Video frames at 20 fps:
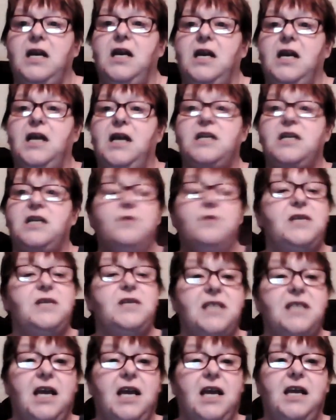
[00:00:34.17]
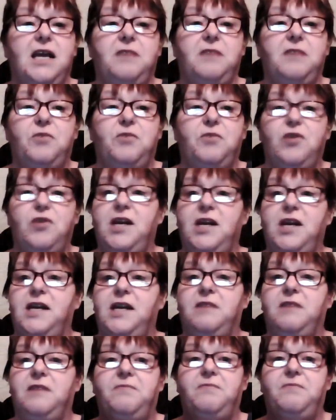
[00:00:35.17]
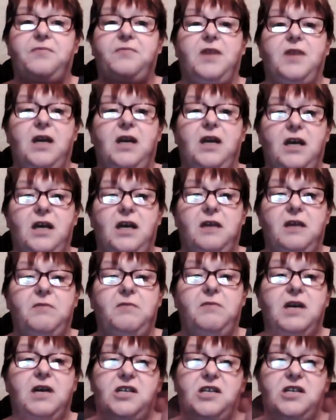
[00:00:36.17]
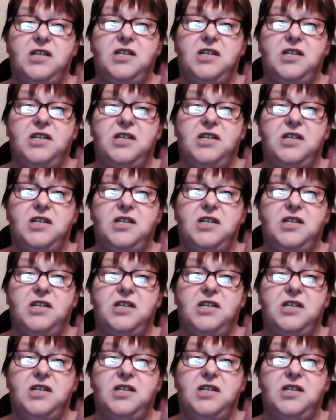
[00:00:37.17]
As I was saying, Marie, as the